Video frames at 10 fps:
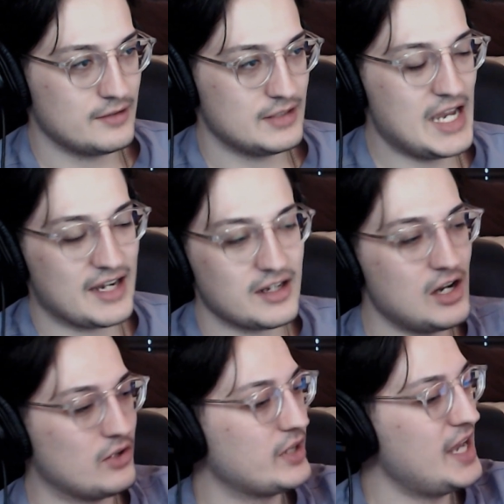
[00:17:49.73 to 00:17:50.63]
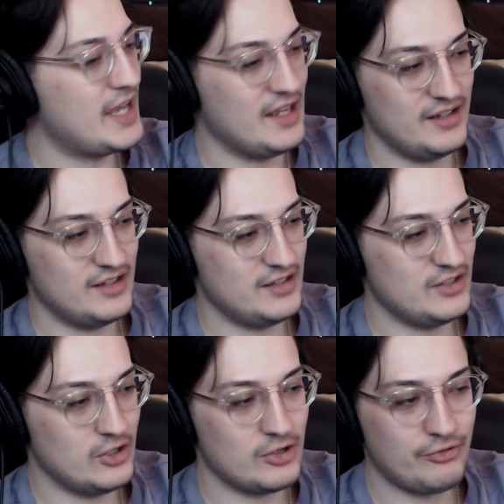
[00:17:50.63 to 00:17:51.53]
Yeah, Gon, hey,
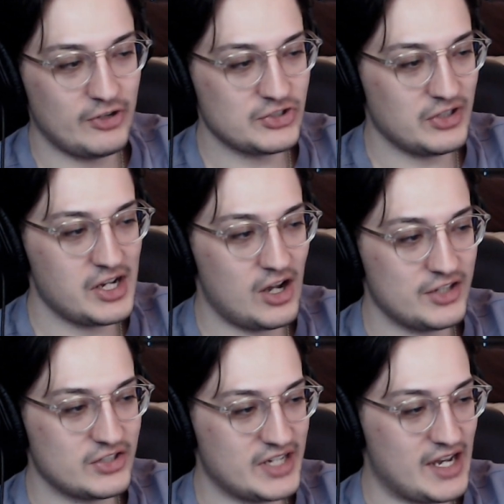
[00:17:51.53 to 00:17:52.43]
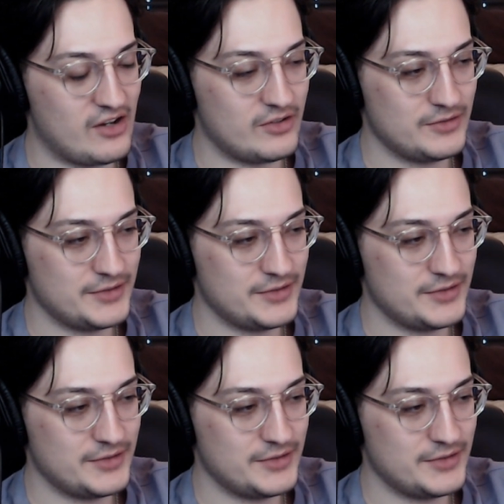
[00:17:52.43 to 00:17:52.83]
you're officially a hunter now.